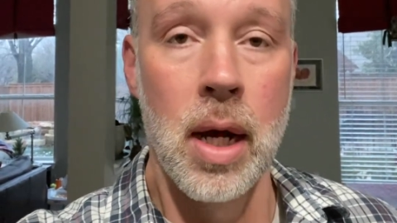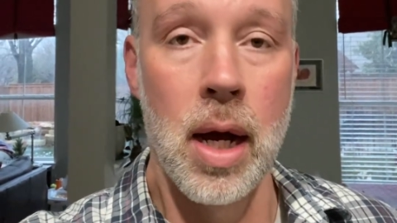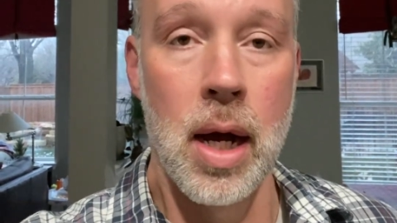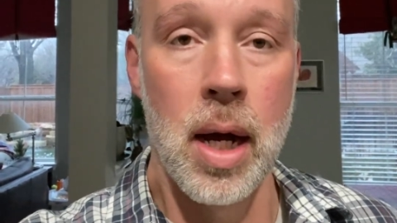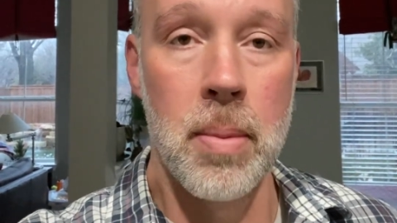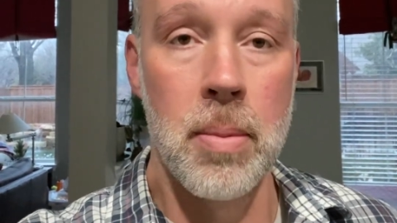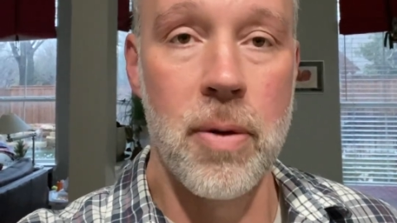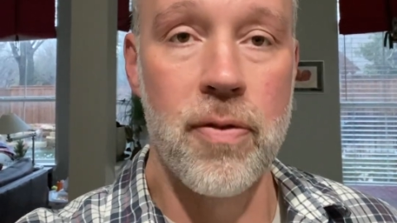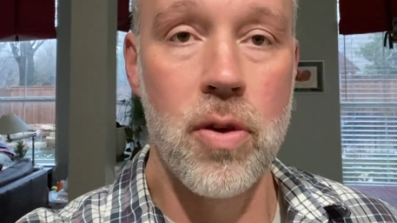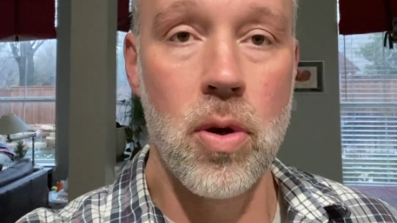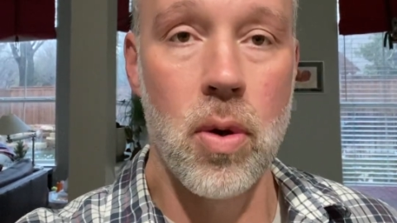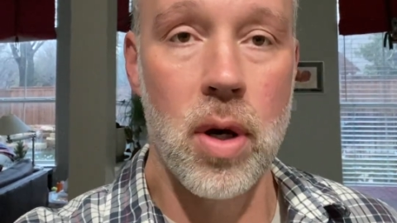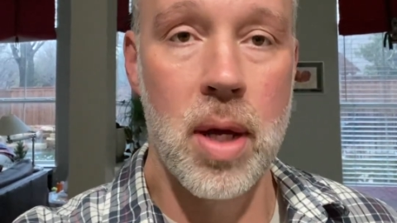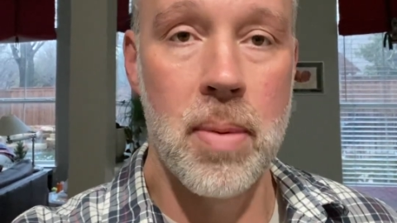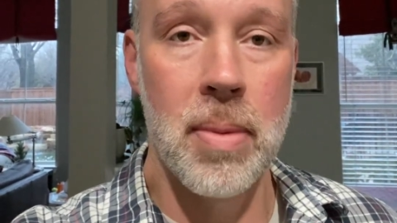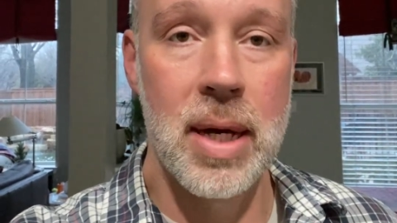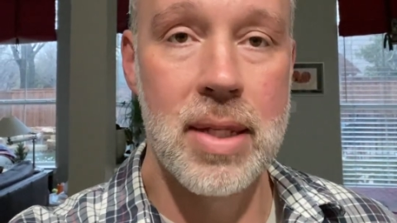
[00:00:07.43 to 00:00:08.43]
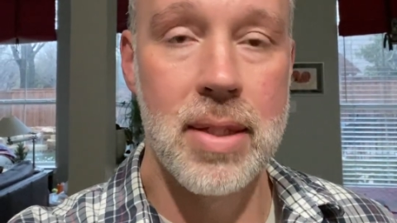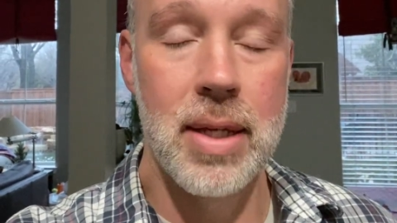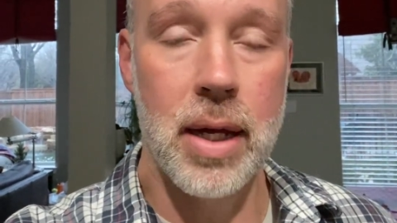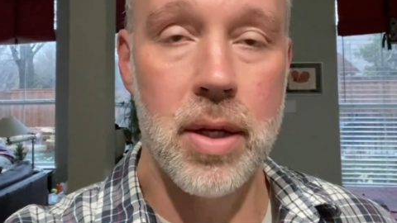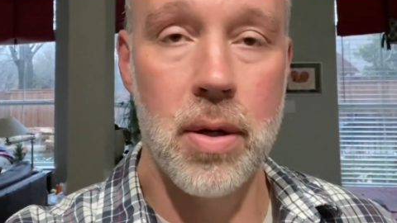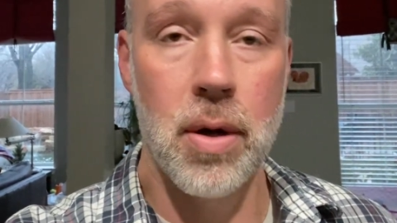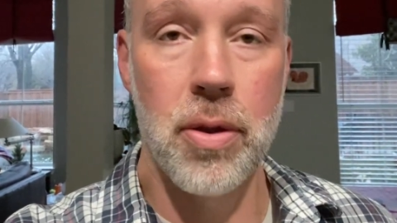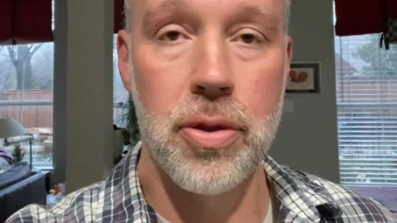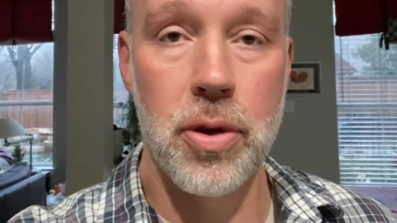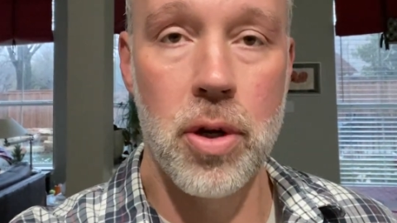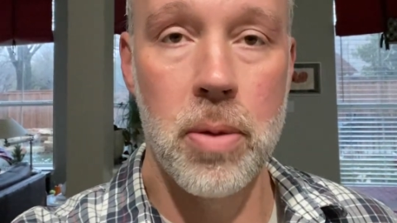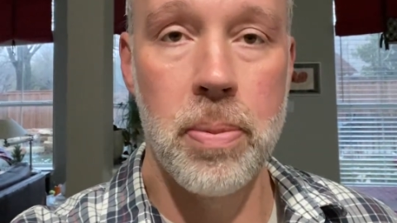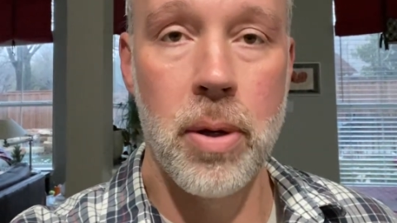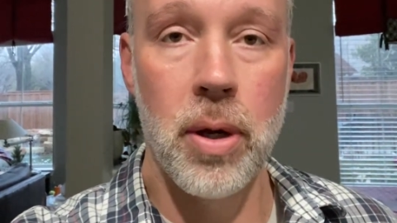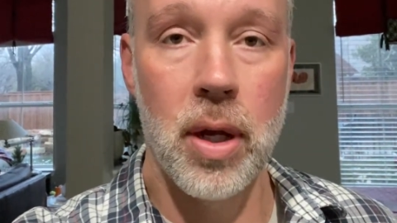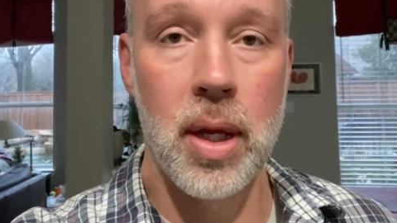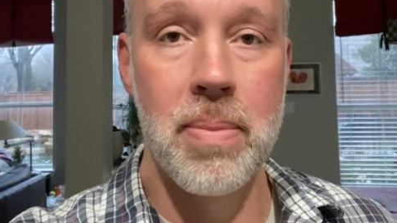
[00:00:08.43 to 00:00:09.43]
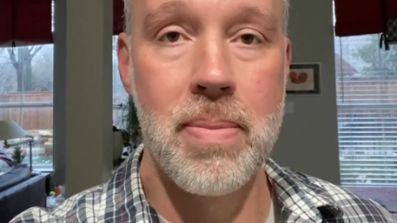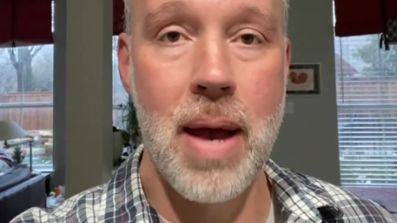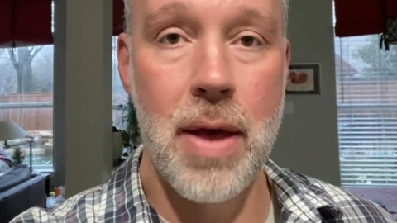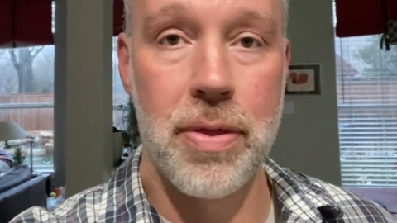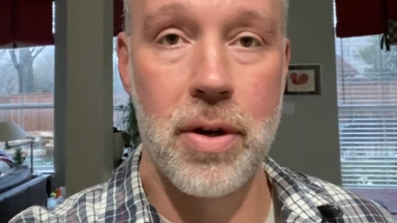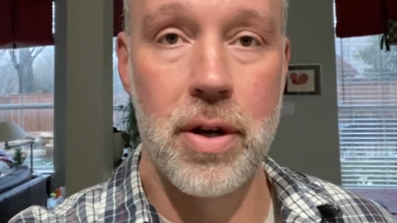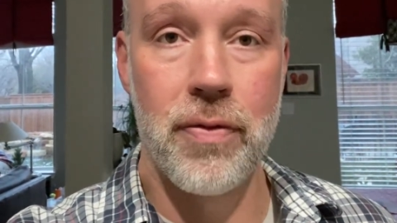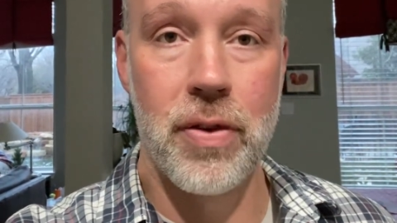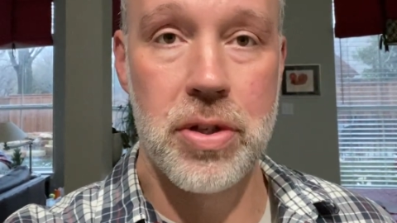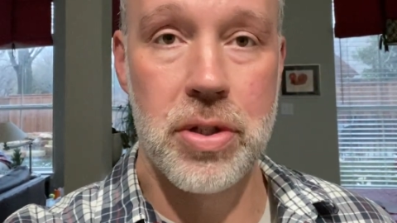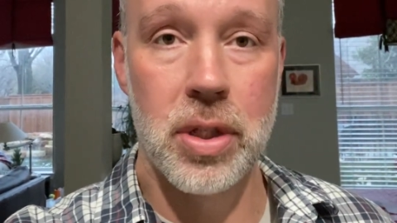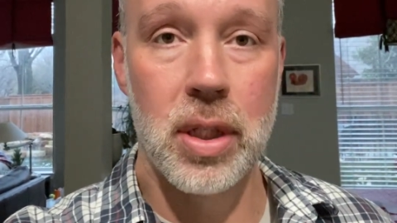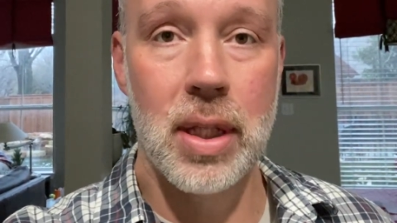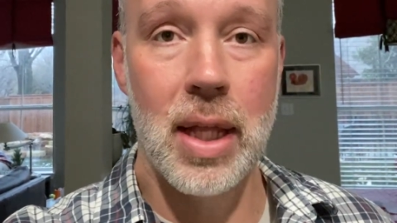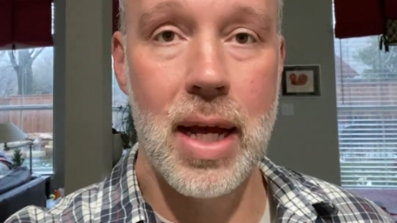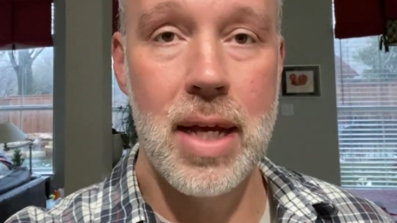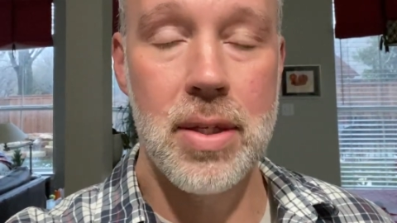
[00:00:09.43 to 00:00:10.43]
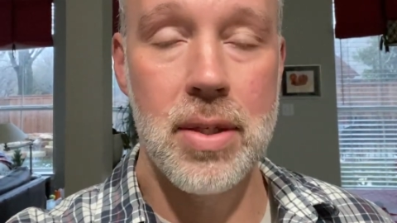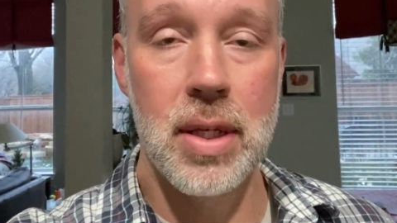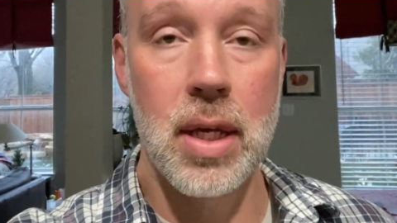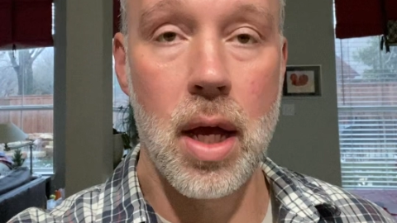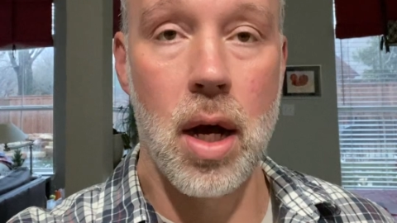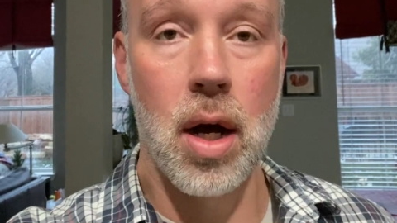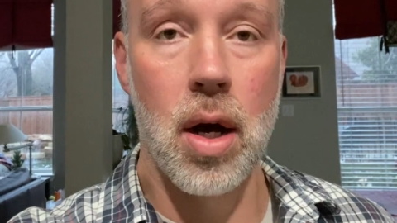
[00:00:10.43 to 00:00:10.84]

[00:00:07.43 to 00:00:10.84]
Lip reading: If you're in my second or third period math intervention class,